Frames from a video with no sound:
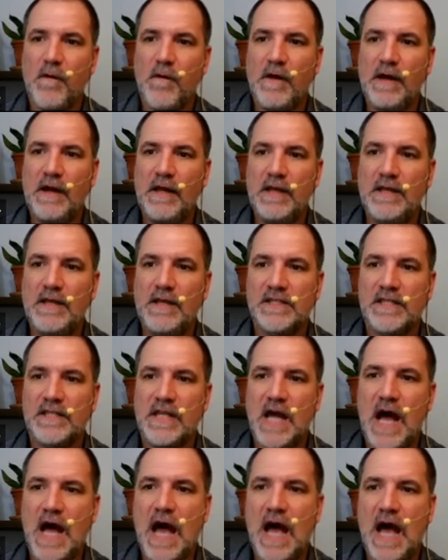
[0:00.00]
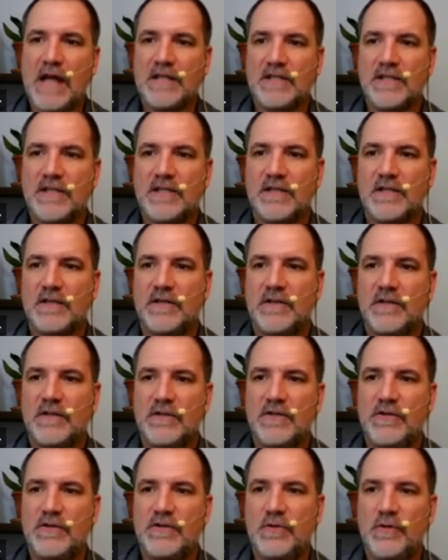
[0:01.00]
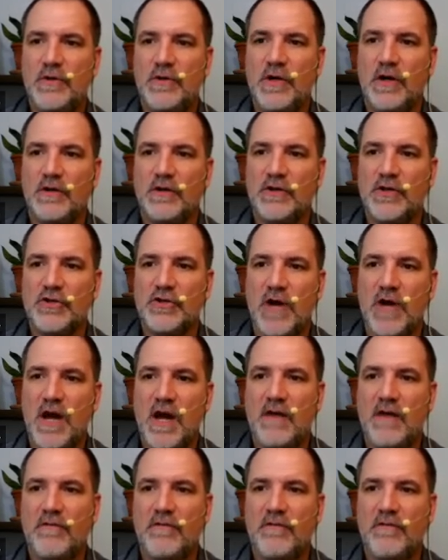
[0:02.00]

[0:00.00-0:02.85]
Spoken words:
is not too young to drive.